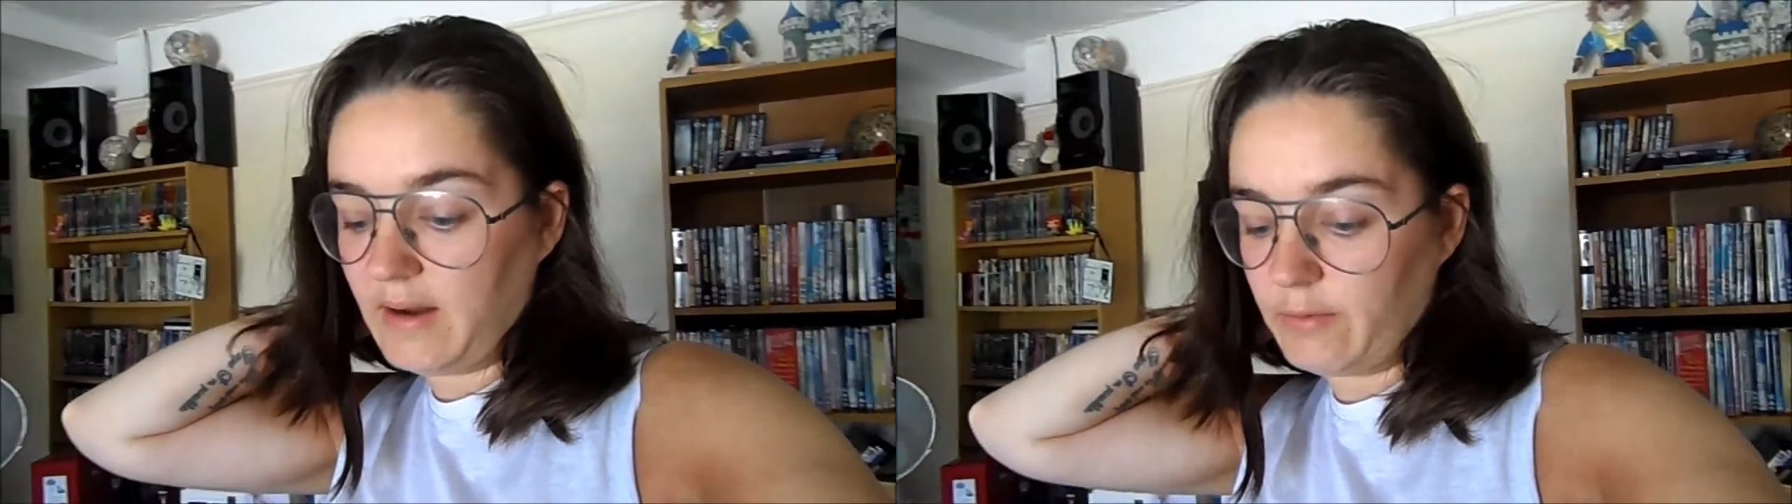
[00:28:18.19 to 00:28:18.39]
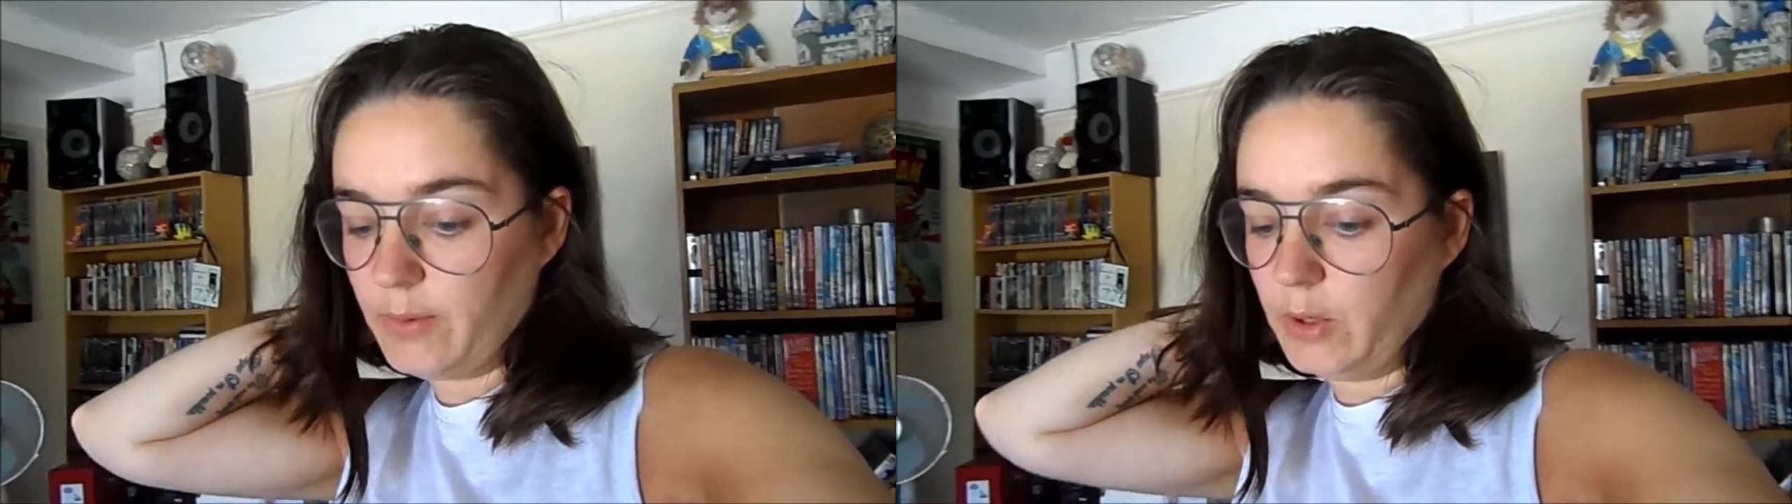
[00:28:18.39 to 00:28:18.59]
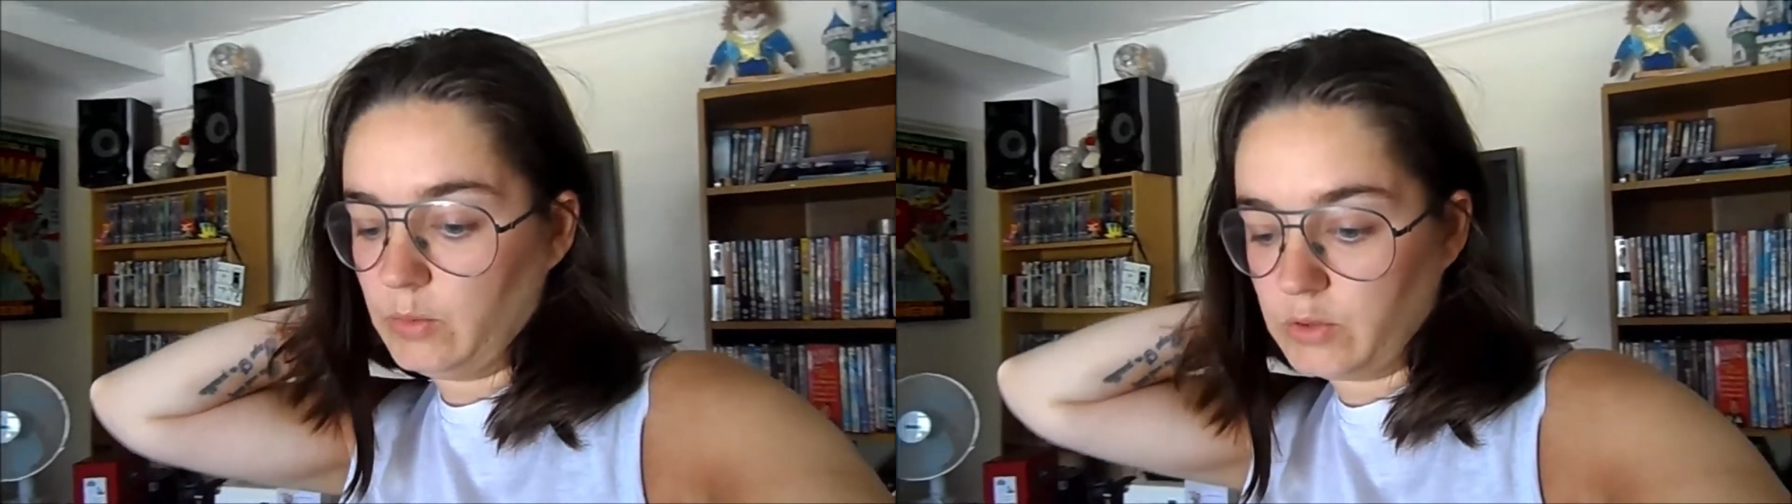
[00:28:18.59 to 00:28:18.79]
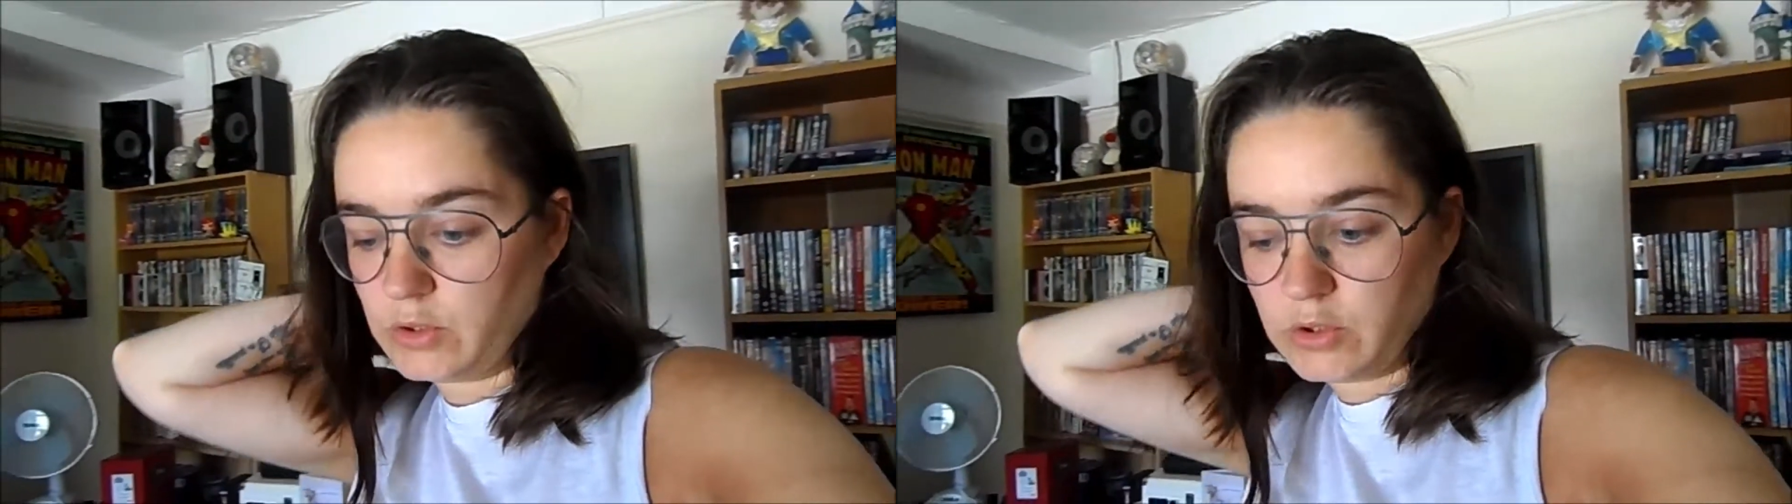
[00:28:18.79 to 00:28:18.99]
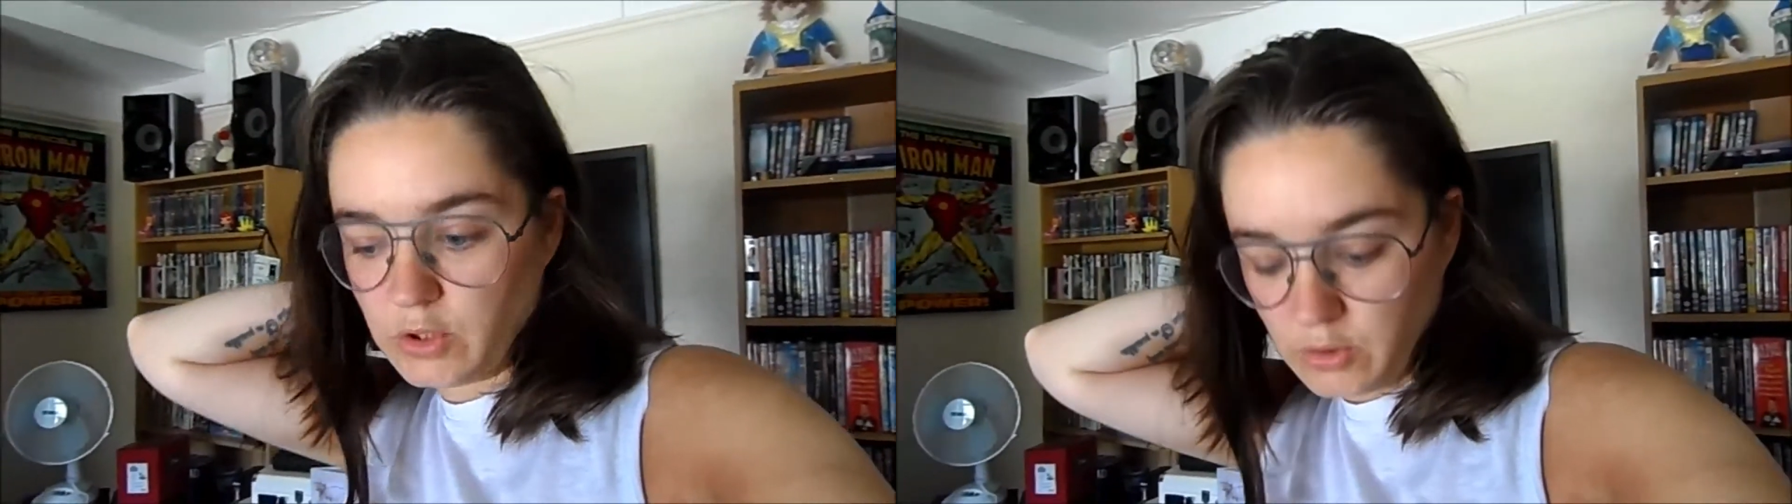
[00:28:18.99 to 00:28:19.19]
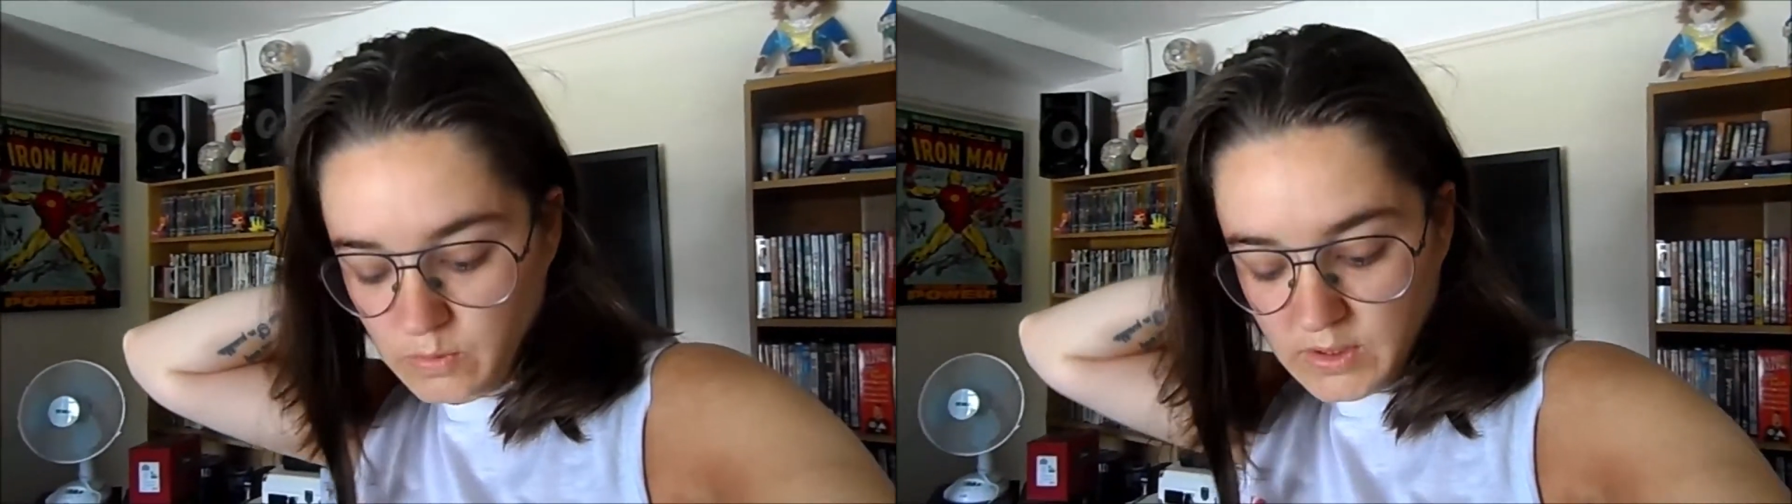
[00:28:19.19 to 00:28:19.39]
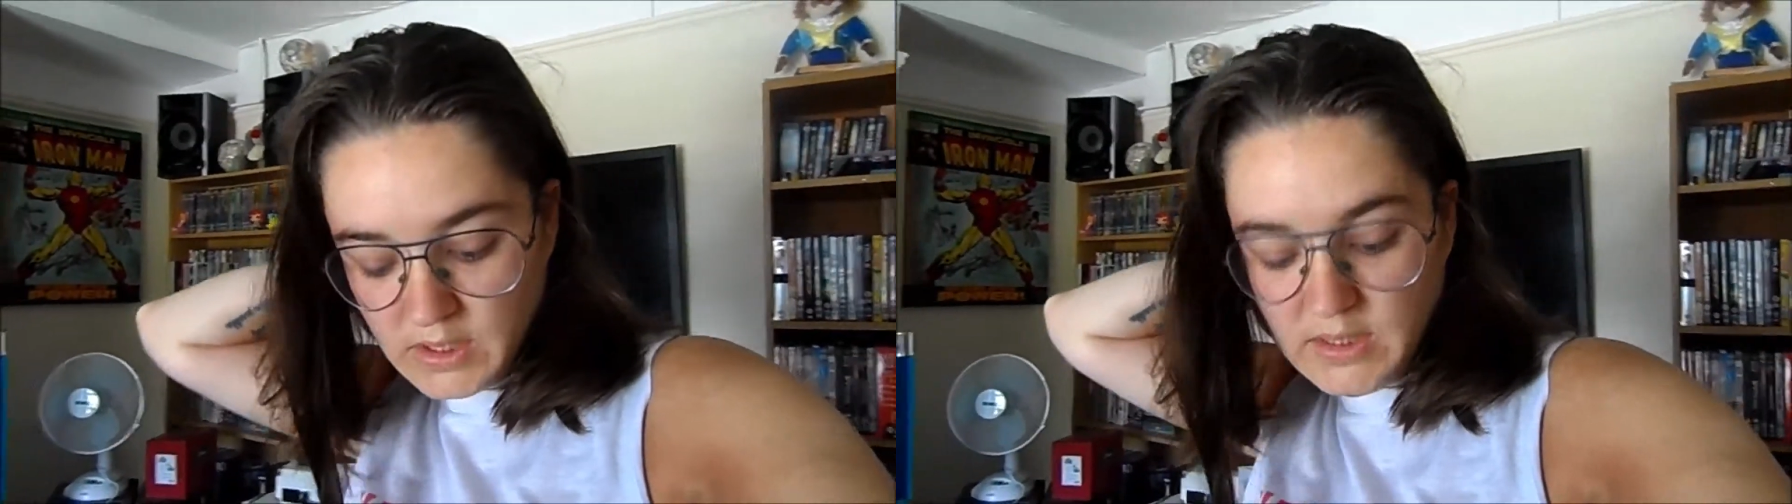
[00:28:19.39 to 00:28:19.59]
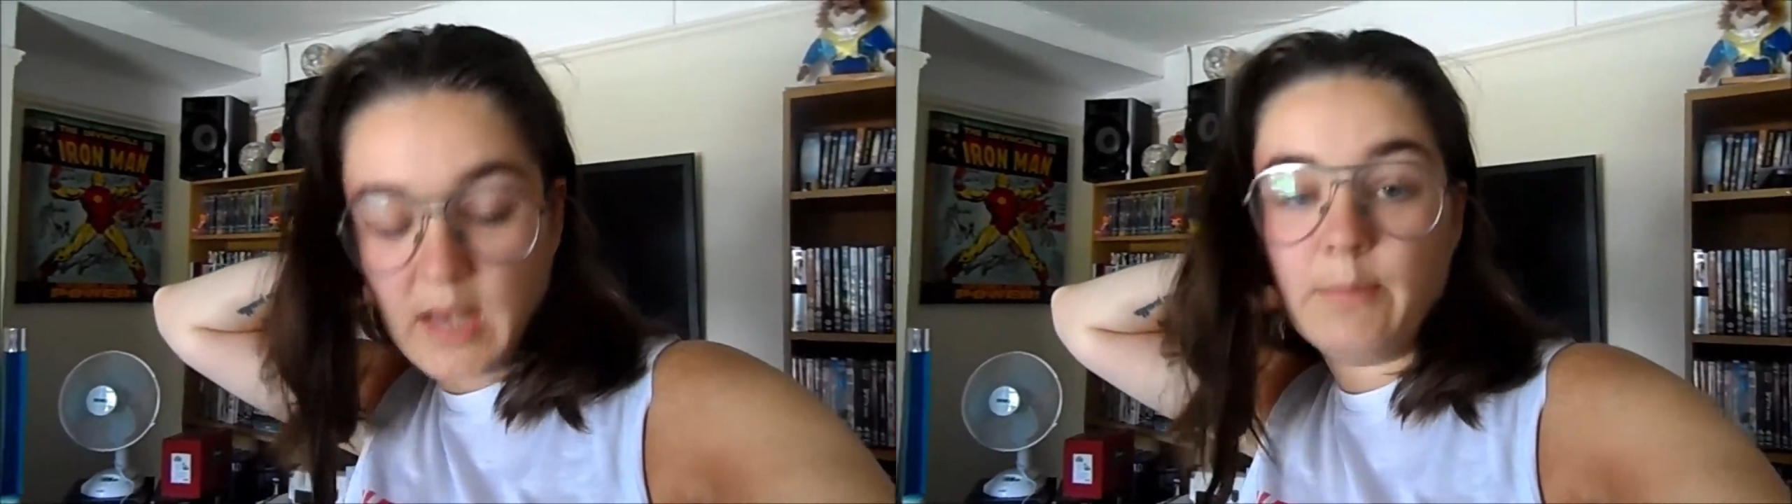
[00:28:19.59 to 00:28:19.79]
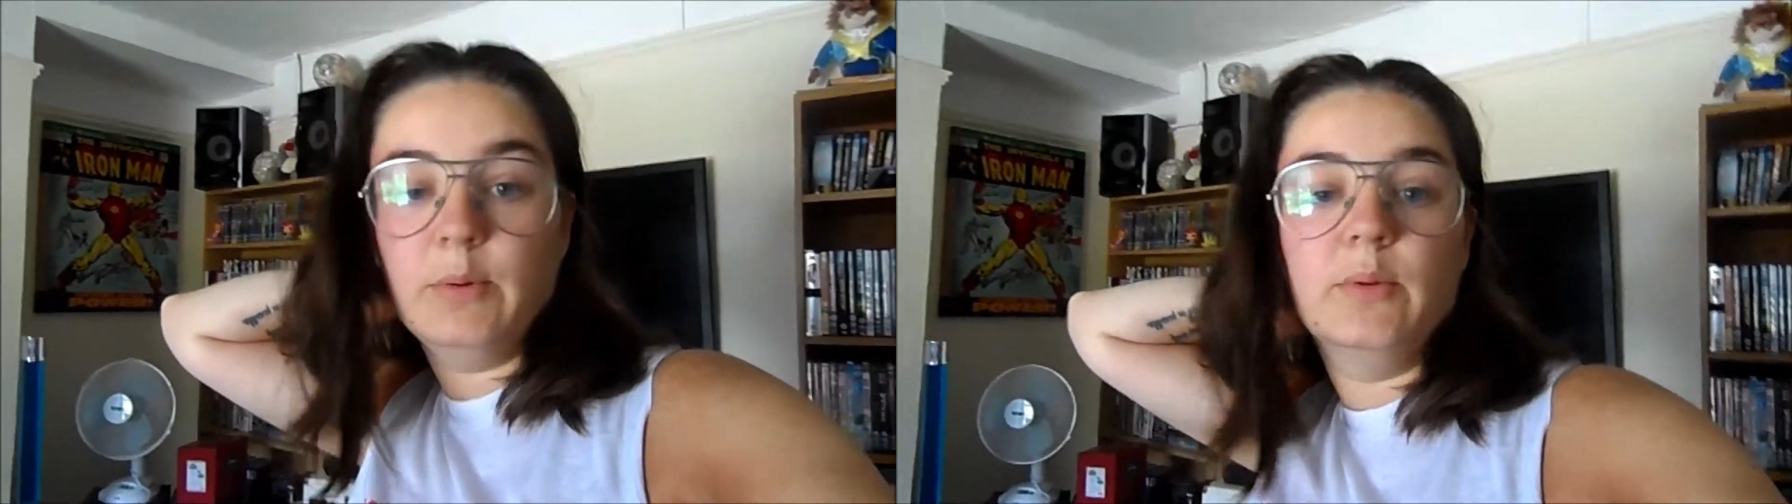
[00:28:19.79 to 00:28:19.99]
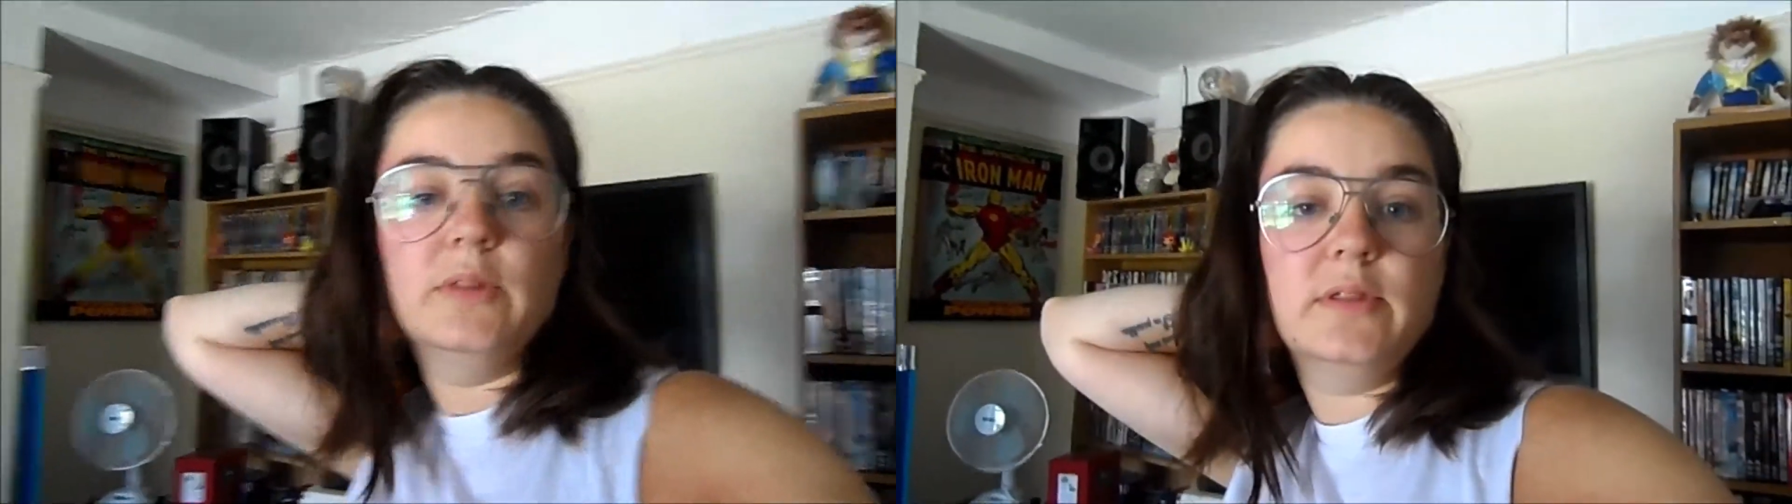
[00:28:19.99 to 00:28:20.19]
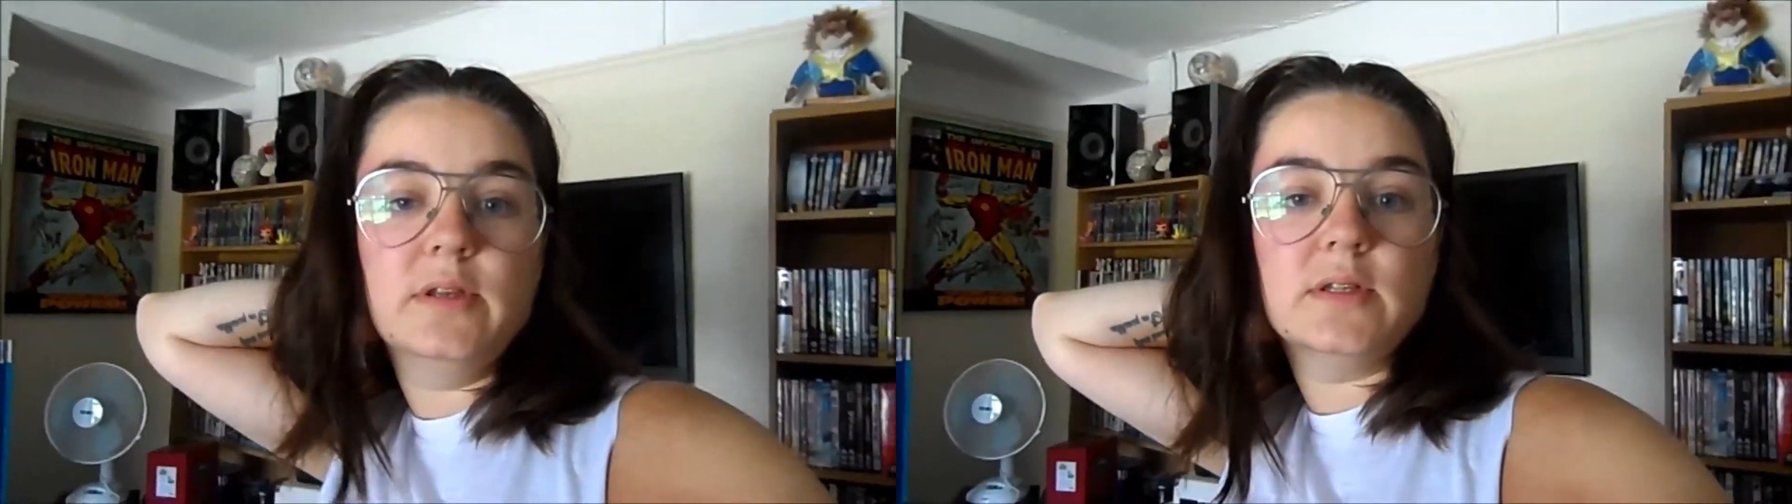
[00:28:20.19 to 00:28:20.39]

Haribos, so he's happy with